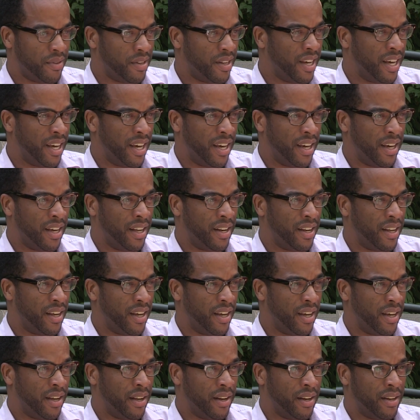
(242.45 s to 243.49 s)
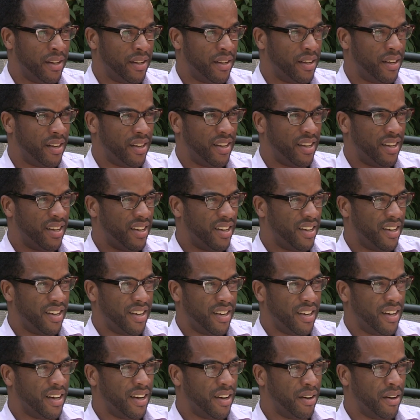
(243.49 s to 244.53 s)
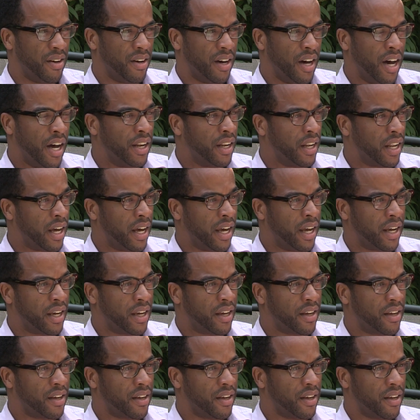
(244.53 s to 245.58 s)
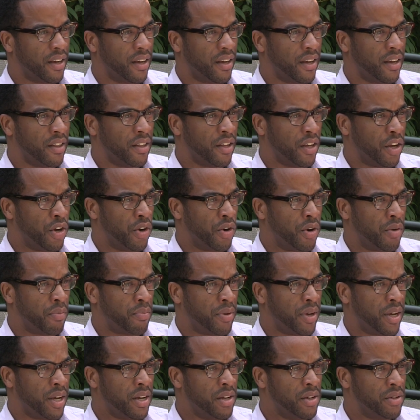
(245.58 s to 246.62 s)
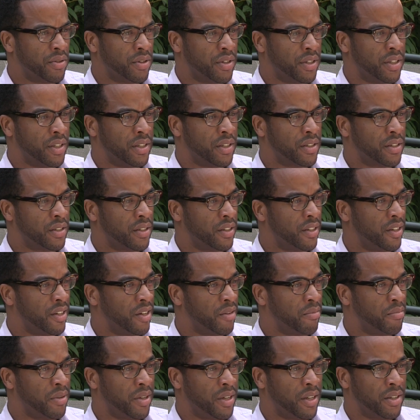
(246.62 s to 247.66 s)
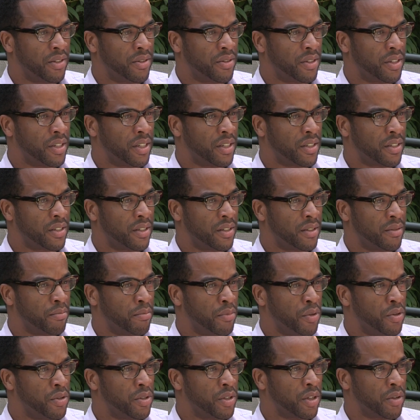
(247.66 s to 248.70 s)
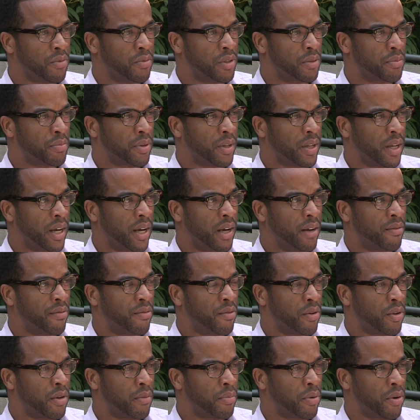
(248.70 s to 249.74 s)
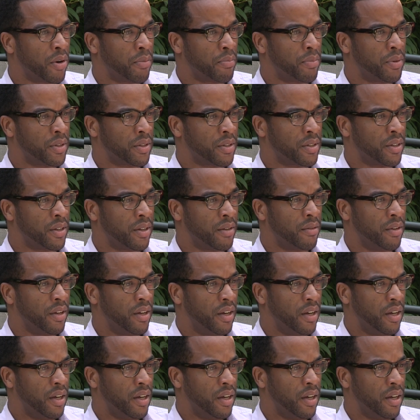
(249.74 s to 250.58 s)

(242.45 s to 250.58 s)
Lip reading: And unlike the European tradition, music was played for the purpose of